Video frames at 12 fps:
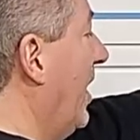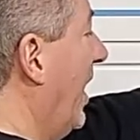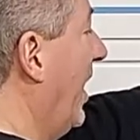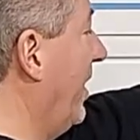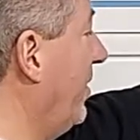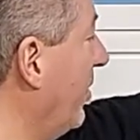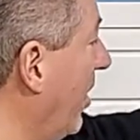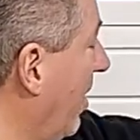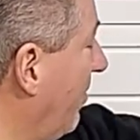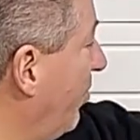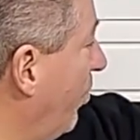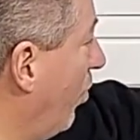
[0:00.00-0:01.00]
And
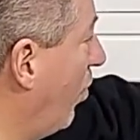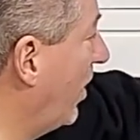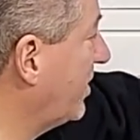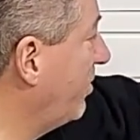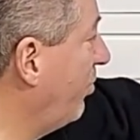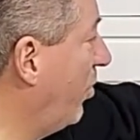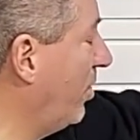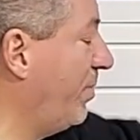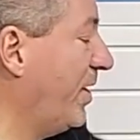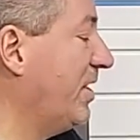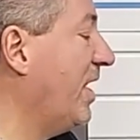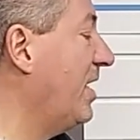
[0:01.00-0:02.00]
what's important
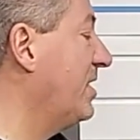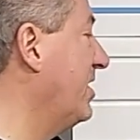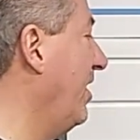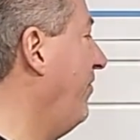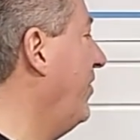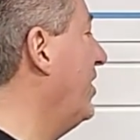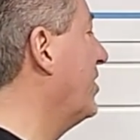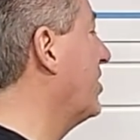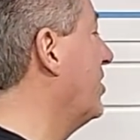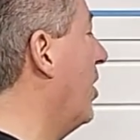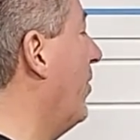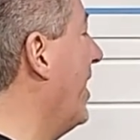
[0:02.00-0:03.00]
about that is if it is
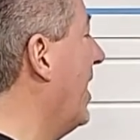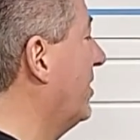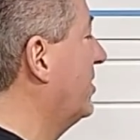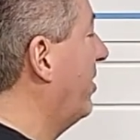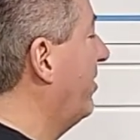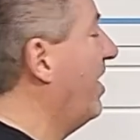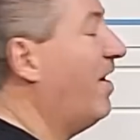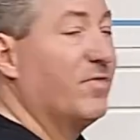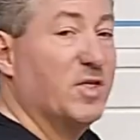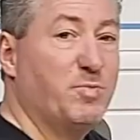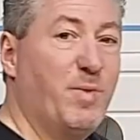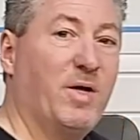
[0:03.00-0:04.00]
snowing outside, you have
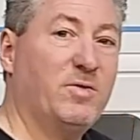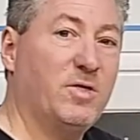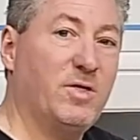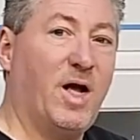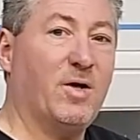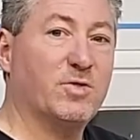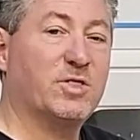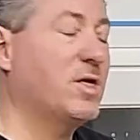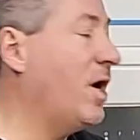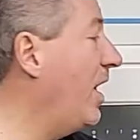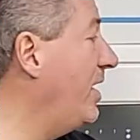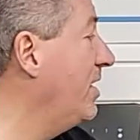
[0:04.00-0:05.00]
this mounted
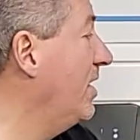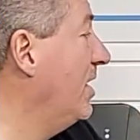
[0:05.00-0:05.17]
outside,